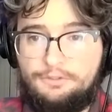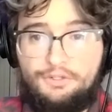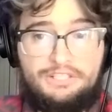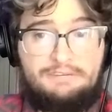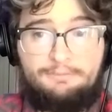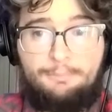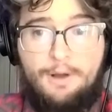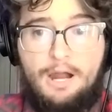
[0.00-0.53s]

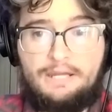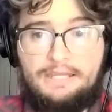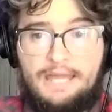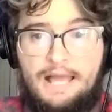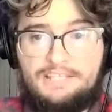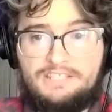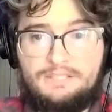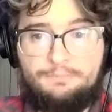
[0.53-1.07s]
should have a
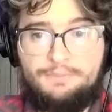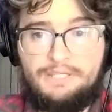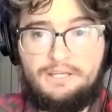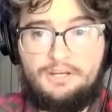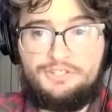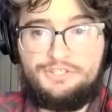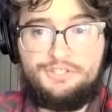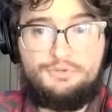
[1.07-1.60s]
podcast
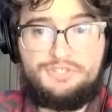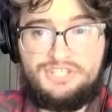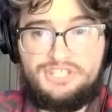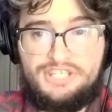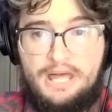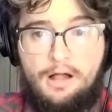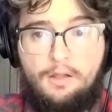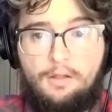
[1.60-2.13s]
because you
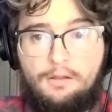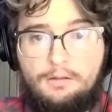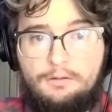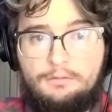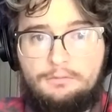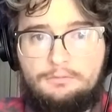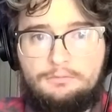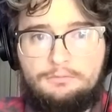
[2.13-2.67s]
sell
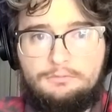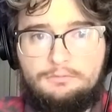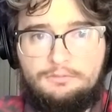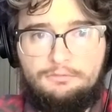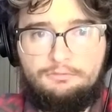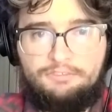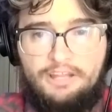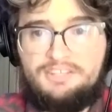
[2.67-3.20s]

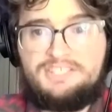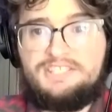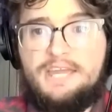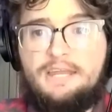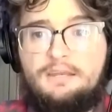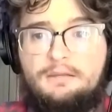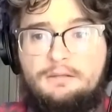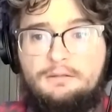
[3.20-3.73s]
real
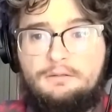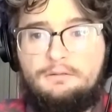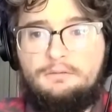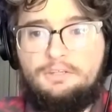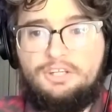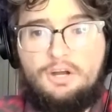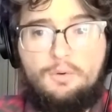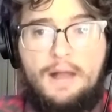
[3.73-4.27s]
estate,
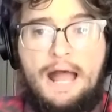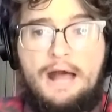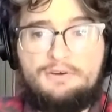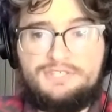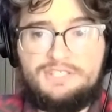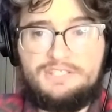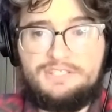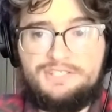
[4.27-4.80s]
you know,
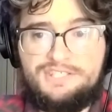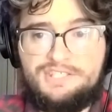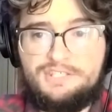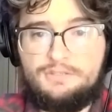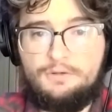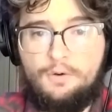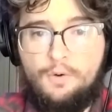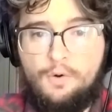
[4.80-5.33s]
houses
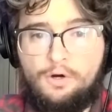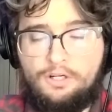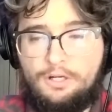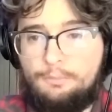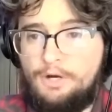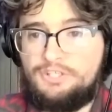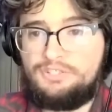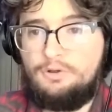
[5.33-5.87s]
or
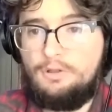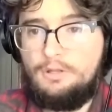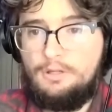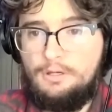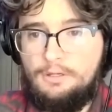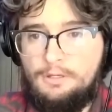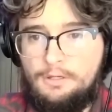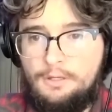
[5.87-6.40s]
commercial.
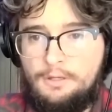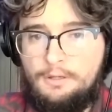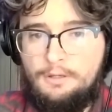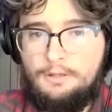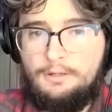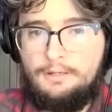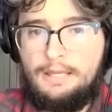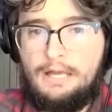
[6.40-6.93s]

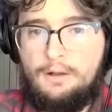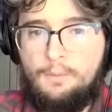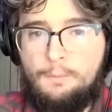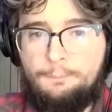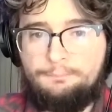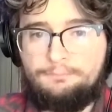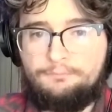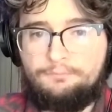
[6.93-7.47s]
Now,
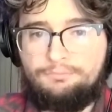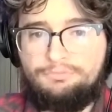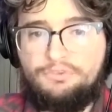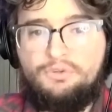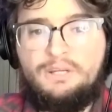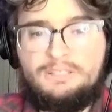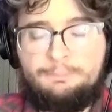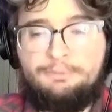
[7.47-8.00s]

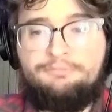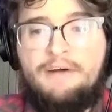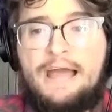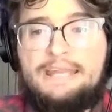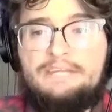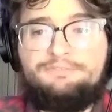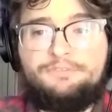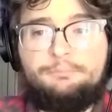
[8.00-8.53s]
you get to
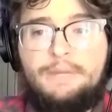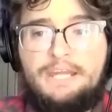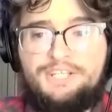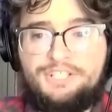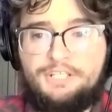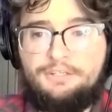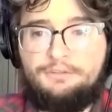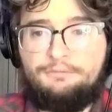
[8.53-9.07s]
provide
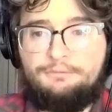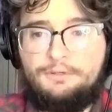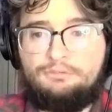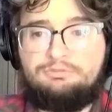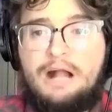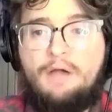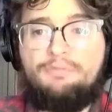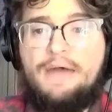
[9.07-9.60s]
information
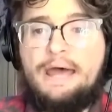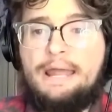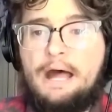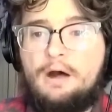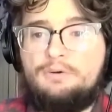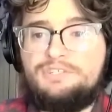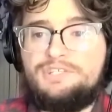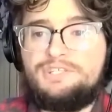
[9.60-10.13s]
around that
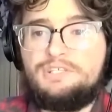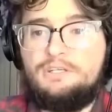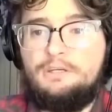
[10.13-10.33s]
house.